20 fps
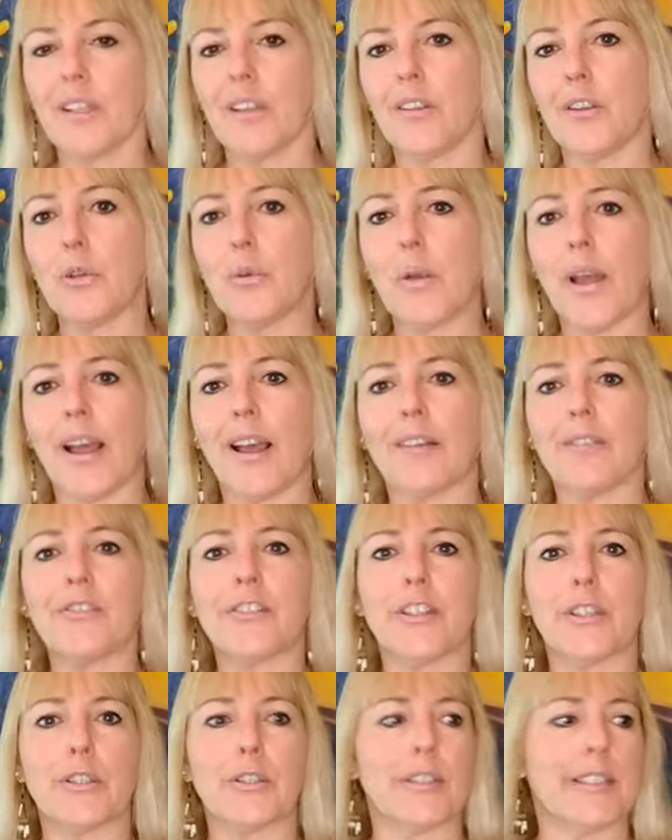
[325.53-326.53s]
You have
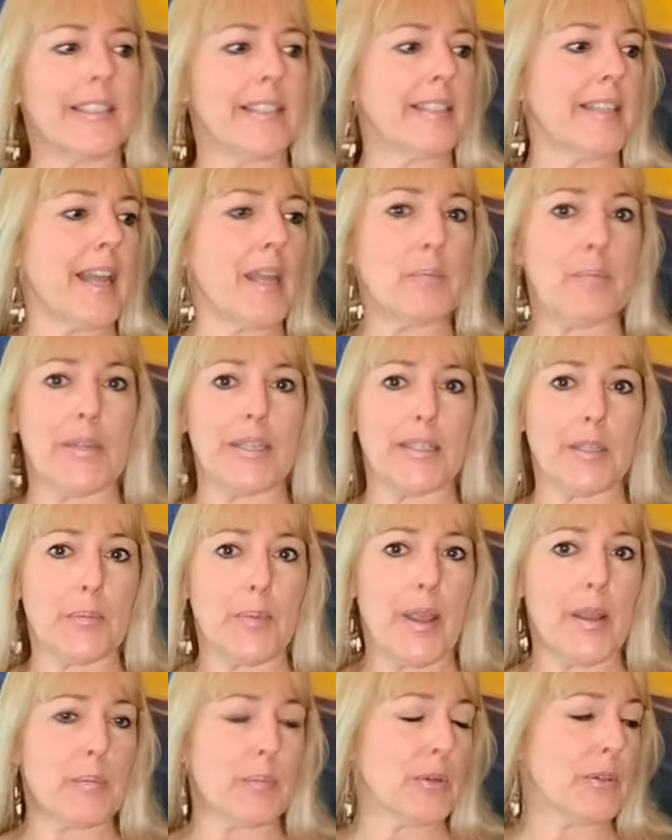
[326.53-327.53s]
literally a piece of
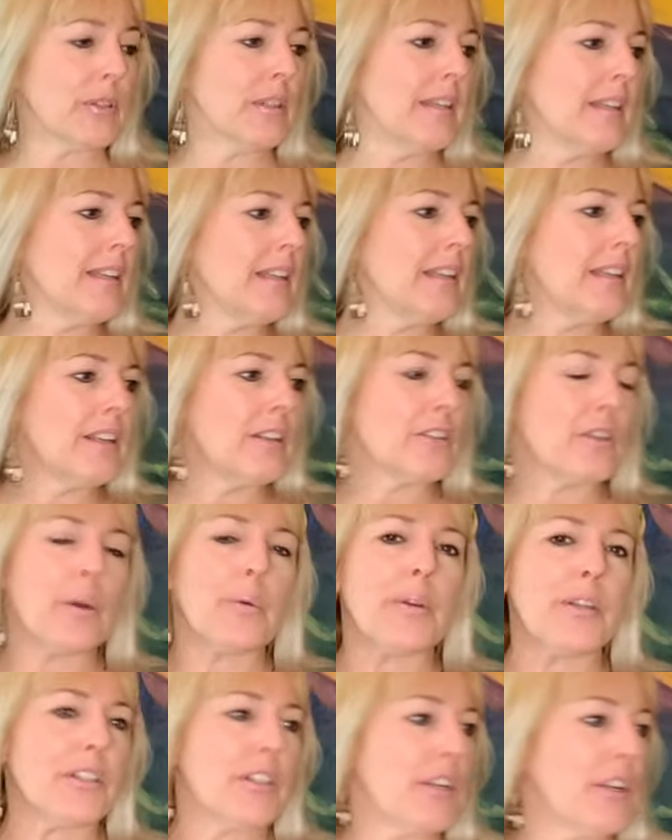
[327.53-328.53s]
paper. So I want to